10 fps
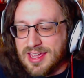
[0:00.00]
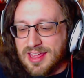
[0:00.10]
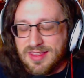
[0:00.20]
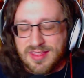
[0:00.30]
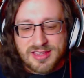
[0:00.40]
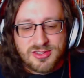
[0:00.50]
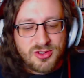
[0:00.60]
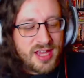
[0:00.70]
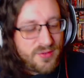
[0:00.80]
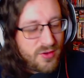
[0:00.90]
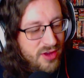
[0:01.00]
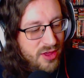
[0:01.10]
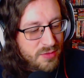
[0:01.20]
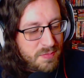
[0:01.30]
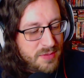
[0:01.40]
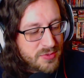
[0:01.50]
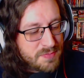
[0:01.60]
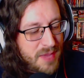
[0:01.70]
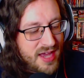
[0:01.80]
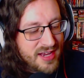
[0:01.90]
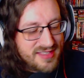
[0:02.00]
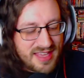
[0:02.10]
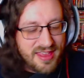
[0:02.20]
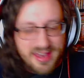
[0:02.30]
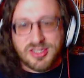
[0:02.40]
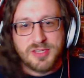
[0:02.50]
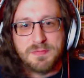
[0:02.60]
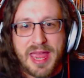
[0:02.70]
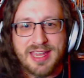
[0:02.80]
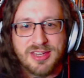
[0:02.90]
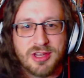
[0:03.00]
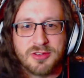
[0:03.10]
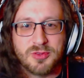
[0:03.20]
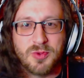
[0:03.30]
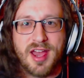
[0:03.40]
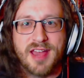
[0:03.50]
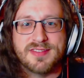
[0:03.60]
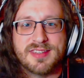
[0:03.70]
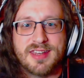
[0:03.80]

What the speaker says: and then they transfer into other people's bodies, and then they just bang each other's wives.